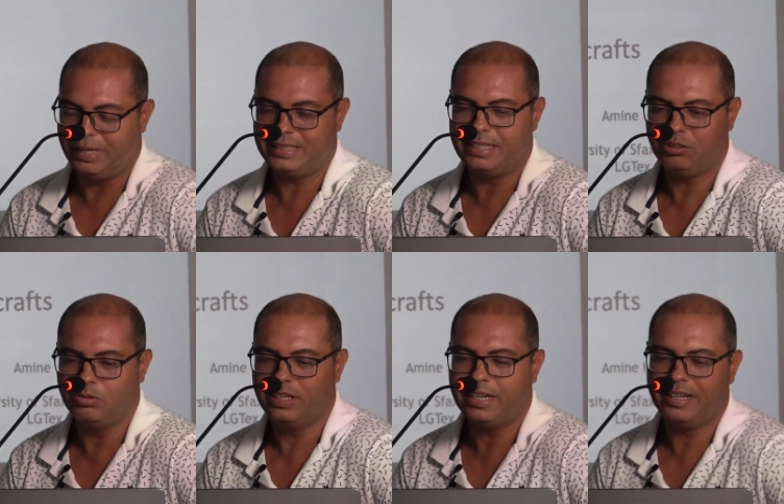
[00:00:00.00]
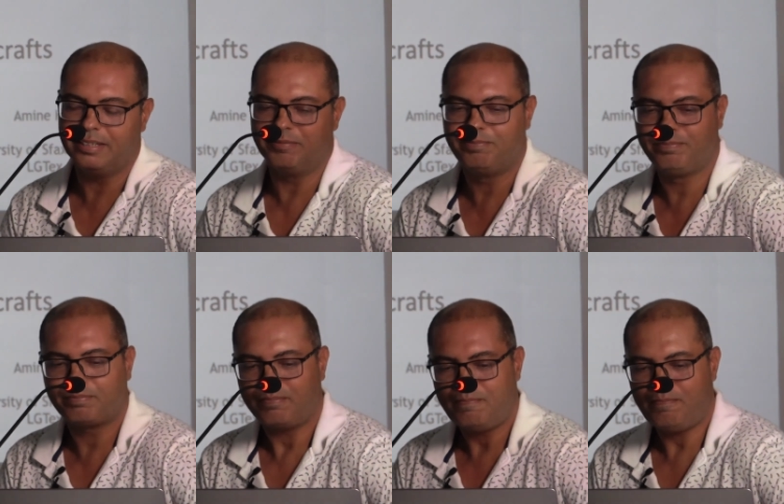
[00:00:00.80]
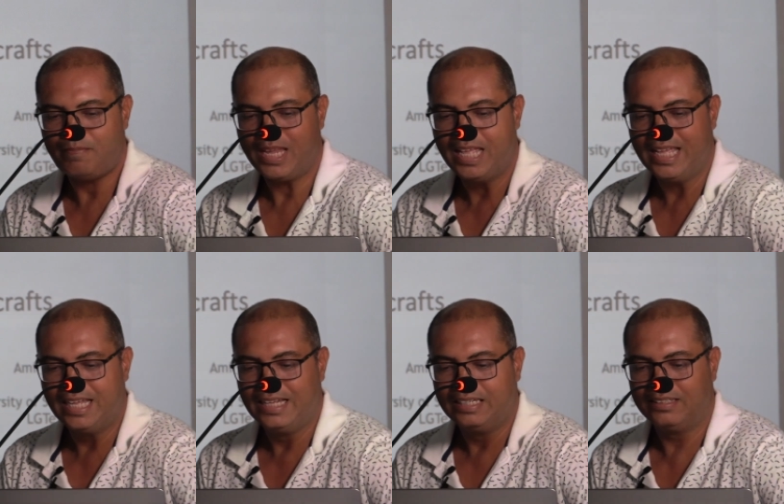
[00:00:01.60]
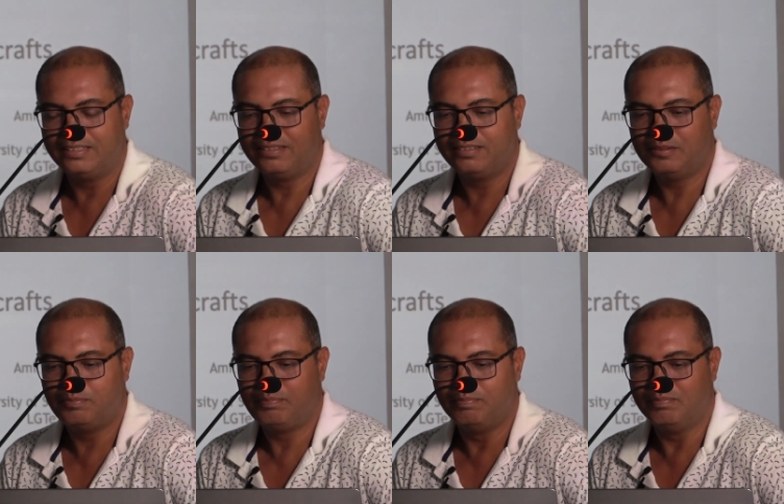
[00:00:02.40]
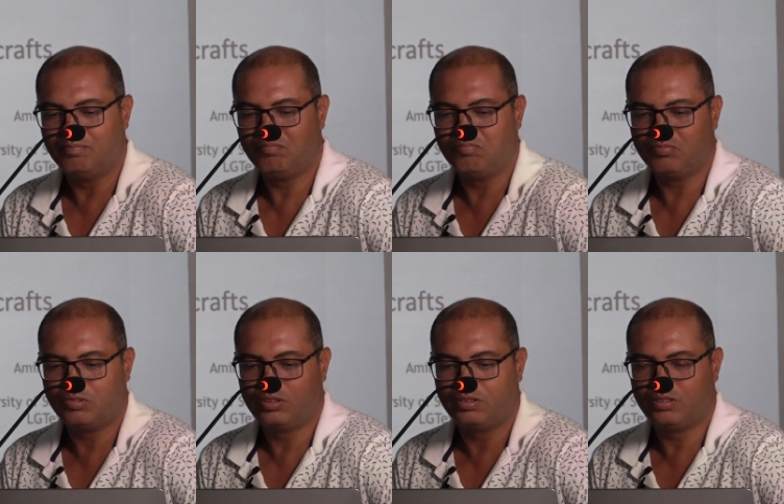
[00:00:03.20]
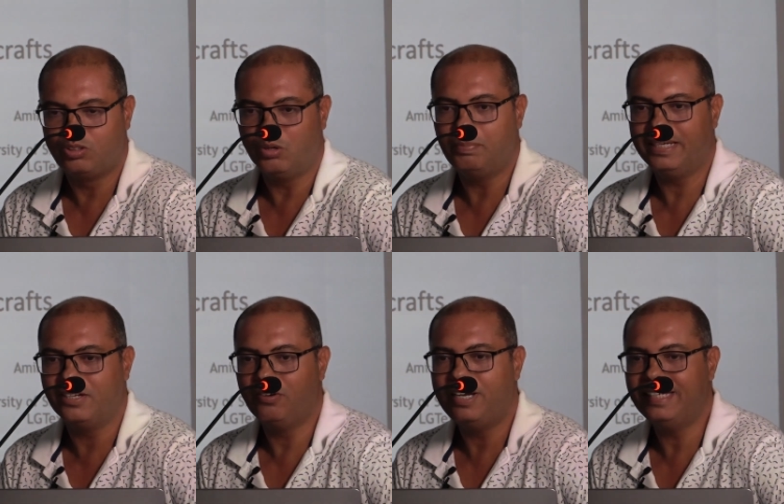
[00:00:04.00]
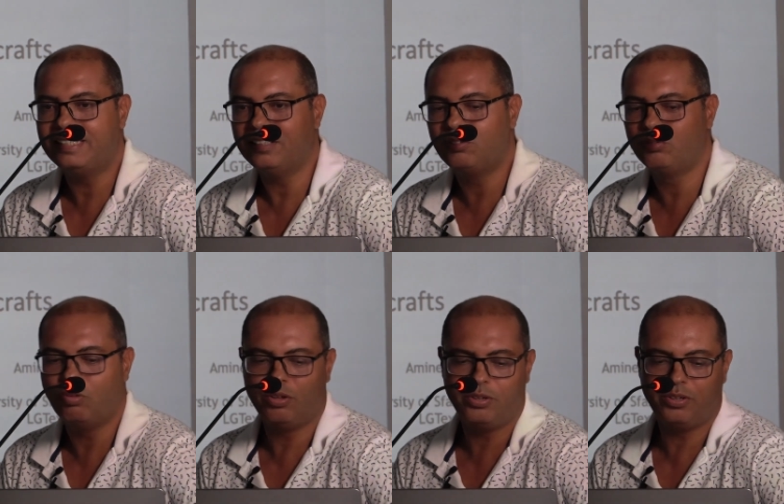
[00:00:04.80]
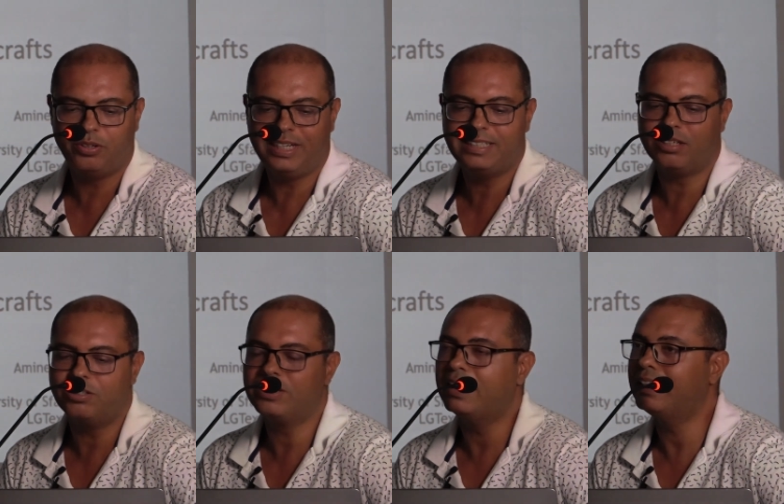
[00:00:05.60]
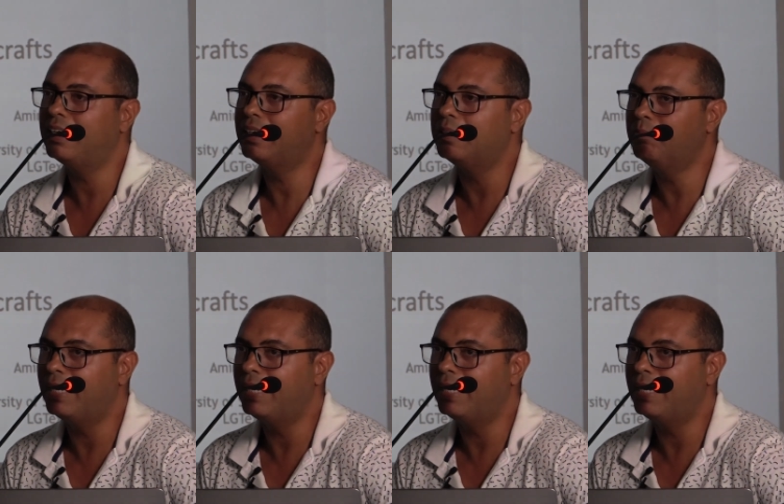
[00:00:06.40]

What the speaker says: present today a topic related to the research data